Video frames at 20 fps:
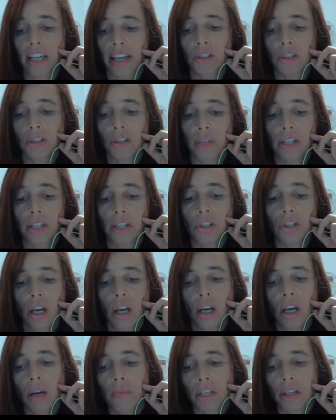
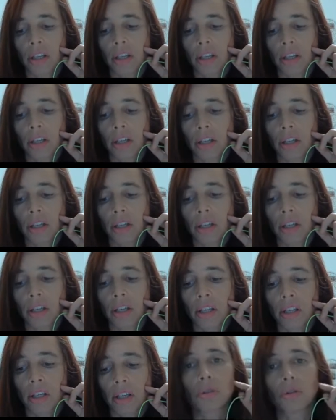because due
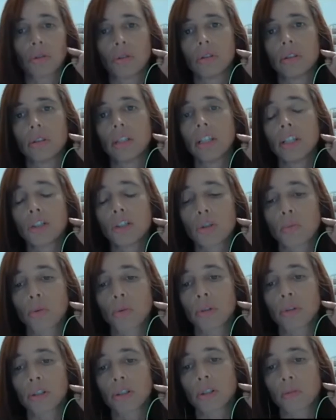to
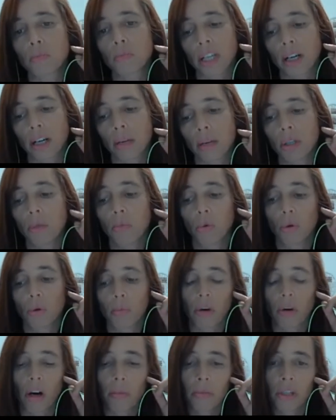esports becoming more
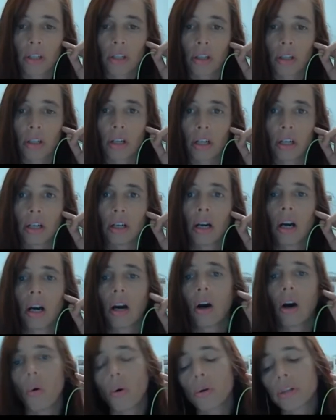popular,
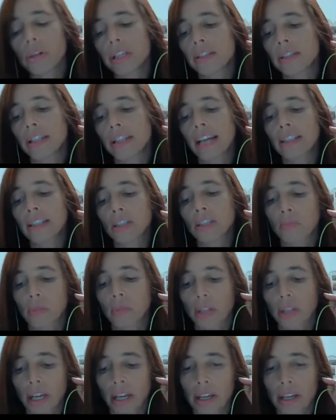all these let's
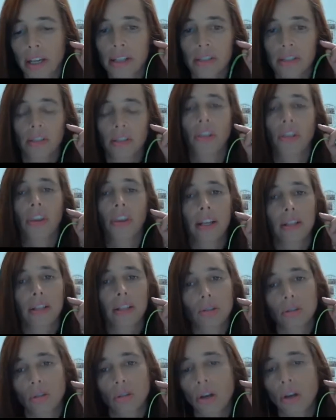plays and things,
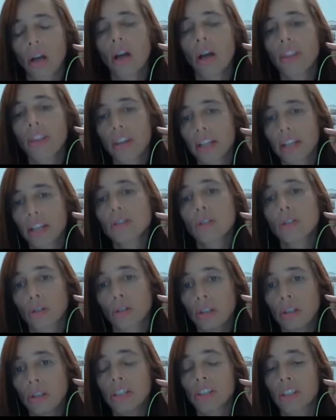so things not
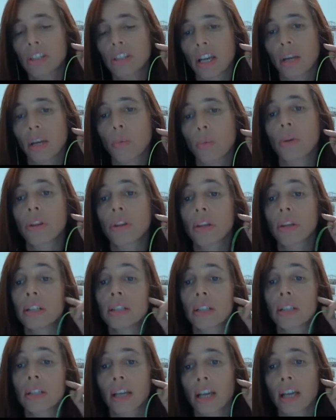only stay within
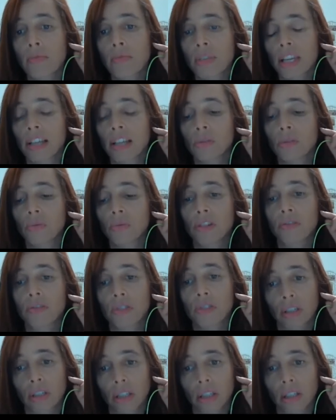the games, as we have
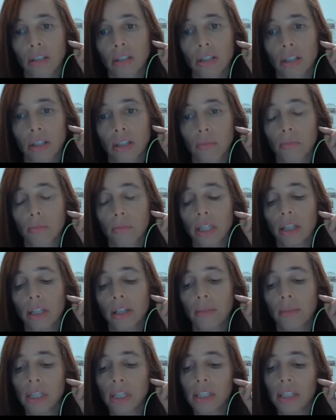seen, there are
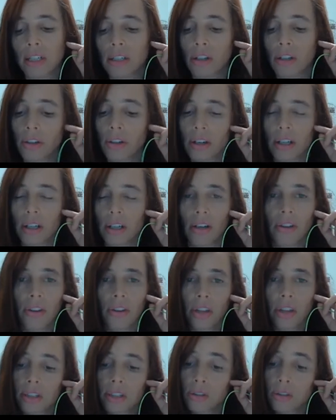many other
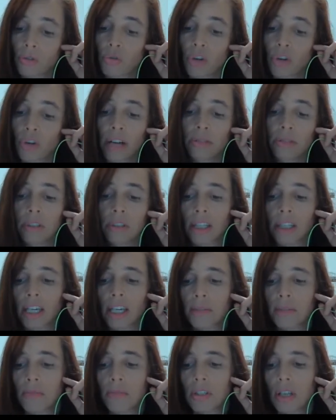things around
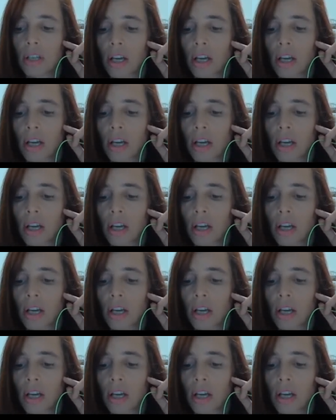games.